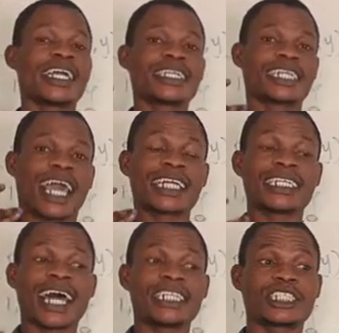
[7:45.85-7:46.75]
is the
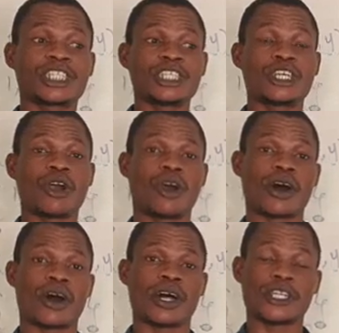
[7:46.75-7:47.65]

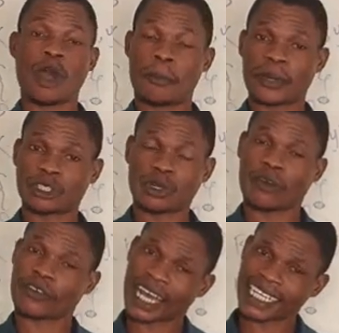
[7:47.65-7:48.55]
cardinality, the operation
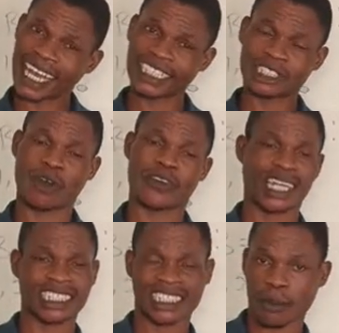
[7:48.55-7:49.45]
of cardinality of
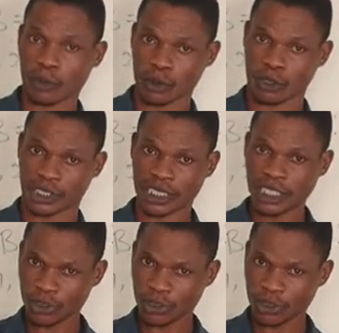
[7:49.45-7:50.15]
Cartesian products,